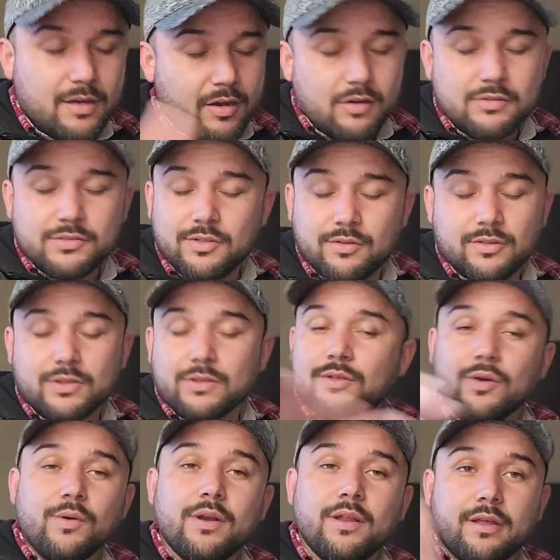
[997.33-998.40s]
Also,
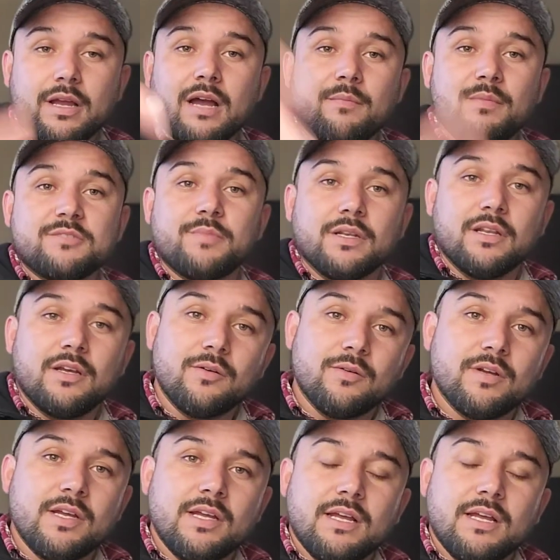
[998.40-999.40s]
throw it in the comments below.